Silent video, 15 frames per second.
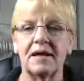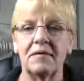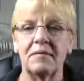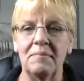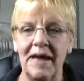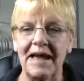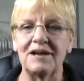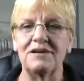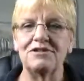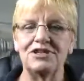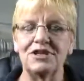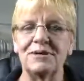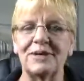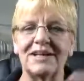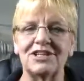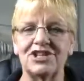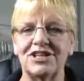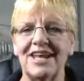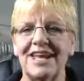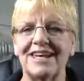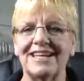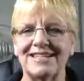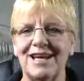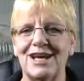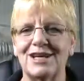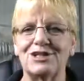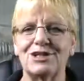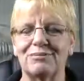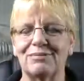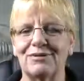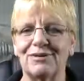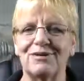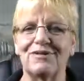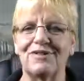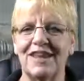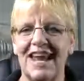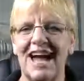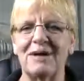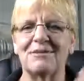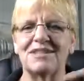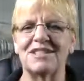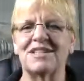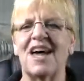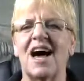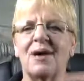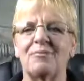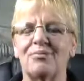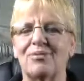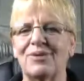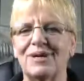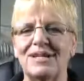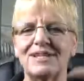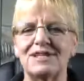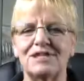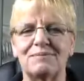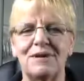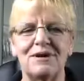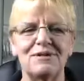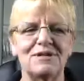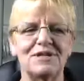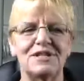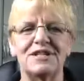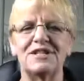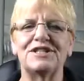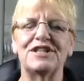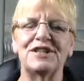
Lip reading: Mayo's doing a genetic test to prove that I was not predisposed to this,